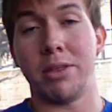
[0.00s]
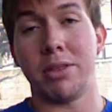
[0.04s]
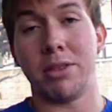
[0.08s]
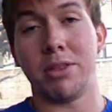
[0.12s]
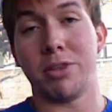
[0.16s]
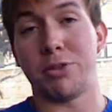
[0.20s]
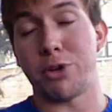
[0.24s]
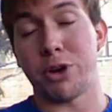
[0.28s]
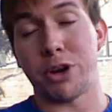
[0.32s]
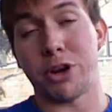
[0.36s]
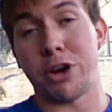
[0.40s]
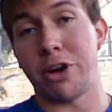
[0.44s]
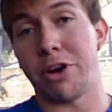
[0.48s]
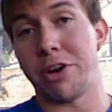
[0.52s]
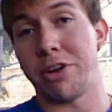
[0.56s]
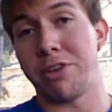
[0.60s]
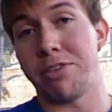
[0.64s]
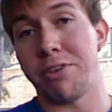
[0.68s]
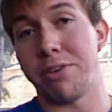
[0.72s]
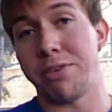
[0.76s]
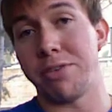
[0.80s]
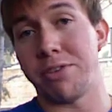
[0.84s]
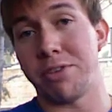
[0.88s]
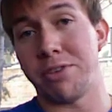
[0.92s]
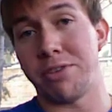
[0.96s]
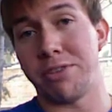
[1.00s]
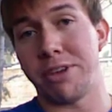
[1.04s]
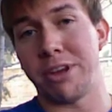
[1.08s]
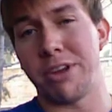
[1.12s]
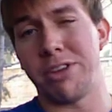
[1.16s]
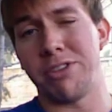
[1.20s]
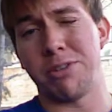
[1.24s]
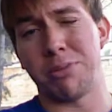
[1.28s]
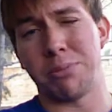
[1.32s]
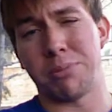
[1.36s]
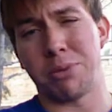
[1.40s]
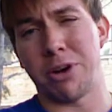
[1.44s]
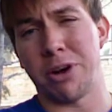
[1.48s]
regardless of the stage,
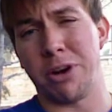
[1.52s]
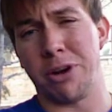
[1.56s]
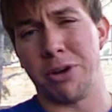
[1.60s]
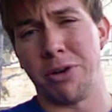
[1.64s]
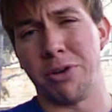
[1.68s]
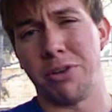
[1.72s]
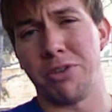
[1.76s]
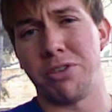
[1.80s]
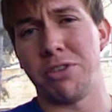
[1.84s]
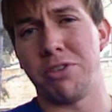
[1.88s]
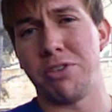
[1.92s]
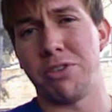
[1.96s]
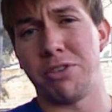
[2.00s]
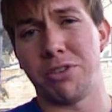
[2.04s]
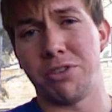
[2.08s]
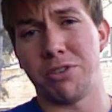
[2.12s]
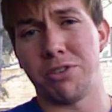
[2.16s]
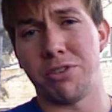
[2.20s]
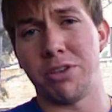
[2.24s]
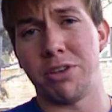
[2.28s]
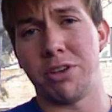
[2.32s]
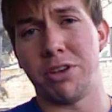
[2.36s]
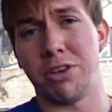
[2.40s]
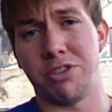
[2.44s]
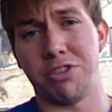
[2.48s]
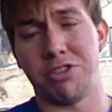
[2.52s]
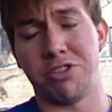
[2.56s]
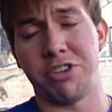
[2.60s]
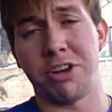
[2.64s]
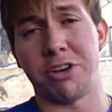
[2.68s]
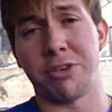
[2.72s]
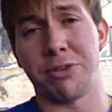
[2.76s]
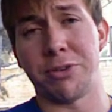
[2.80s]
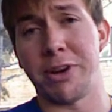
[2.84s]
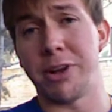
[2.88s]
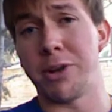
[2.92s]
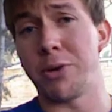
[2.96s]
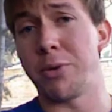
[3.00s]
the prognosis is
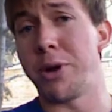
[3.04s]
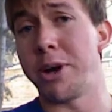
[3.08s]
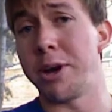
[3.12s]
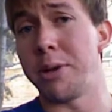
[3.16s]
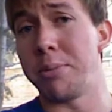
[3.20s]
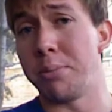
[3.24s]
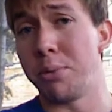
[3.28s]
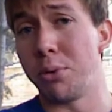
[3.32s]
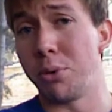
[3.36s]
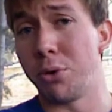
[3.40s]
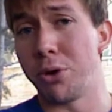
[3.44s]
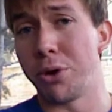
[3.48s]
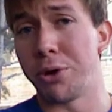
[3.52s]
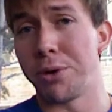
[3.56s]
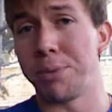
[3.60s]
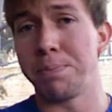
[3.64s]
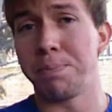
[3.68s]
generally quite poor.